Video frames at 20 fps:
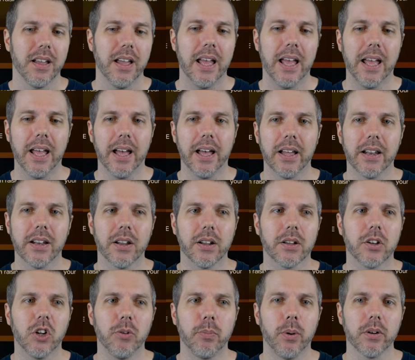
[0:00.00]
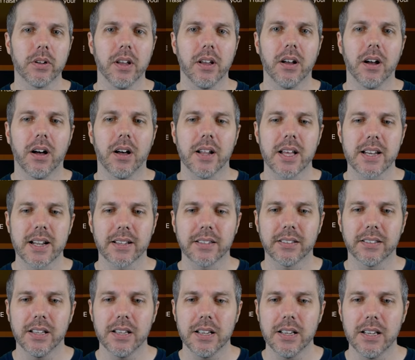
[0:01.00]
And good booking on N X
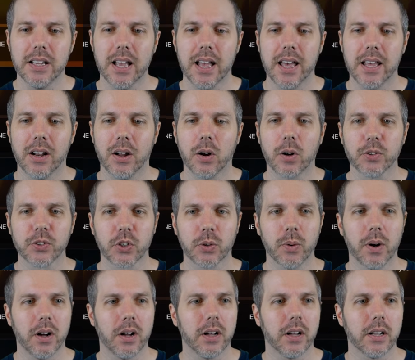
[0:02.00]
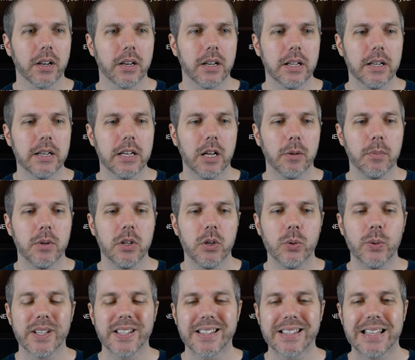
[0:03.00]
T and also on
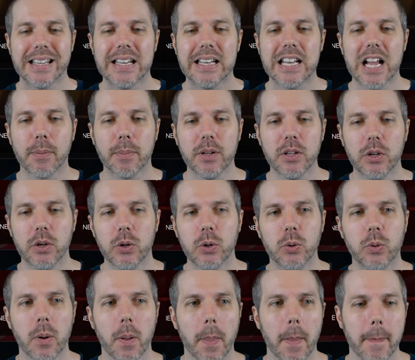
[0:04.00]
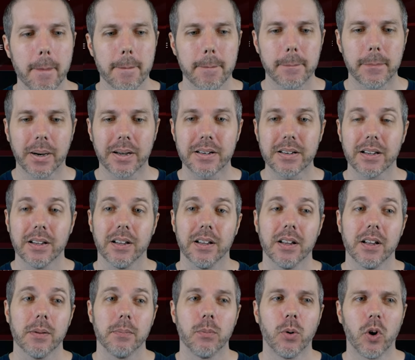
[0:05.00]
W C W, but
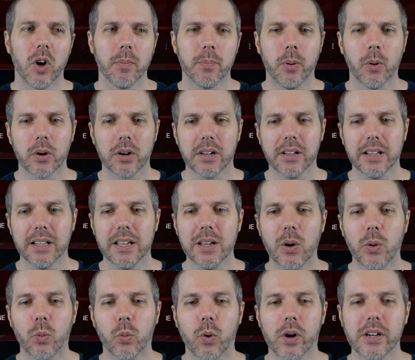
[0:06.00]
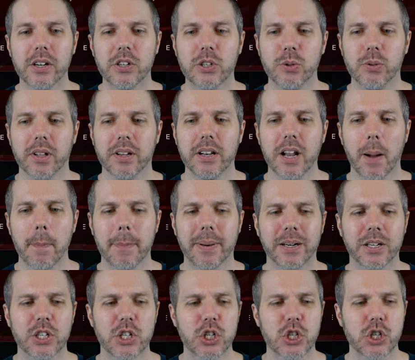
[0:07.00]
more importantly, what do the
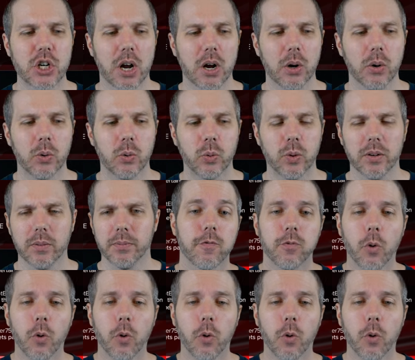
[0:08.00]
numbers show?